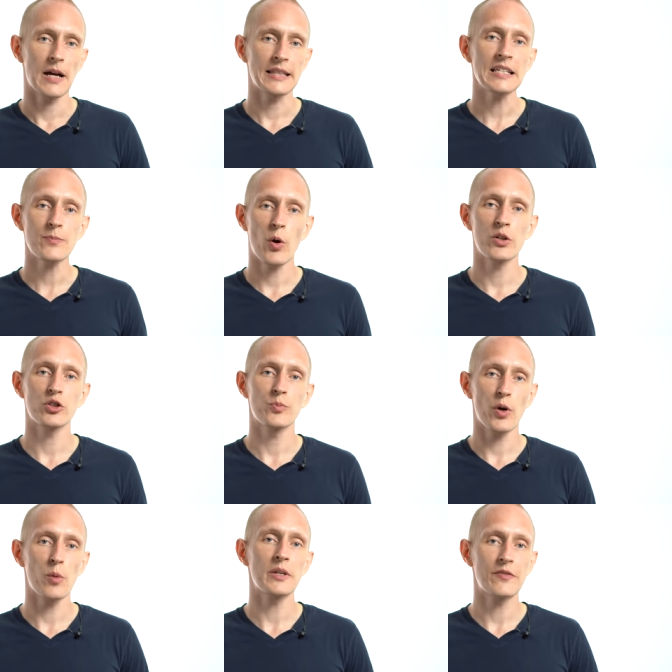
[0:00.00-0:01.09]
At this point you'll
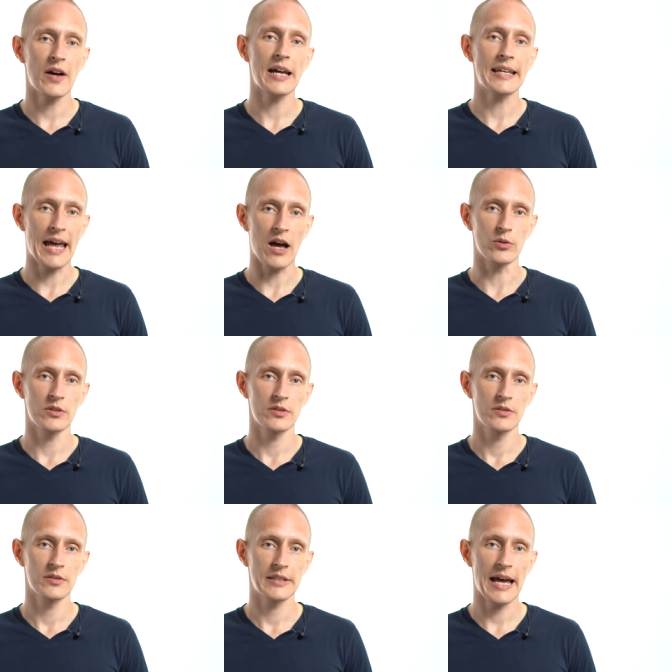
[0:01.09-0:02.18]
probably find out
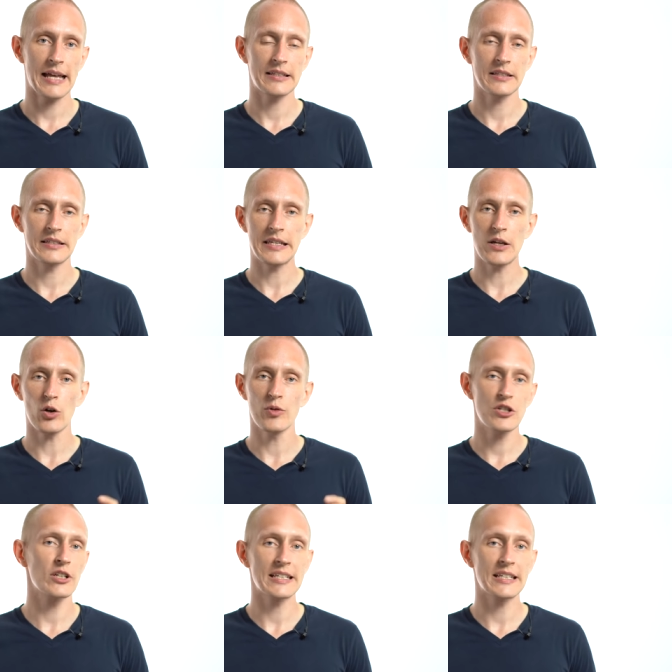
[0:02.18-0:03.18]
that the original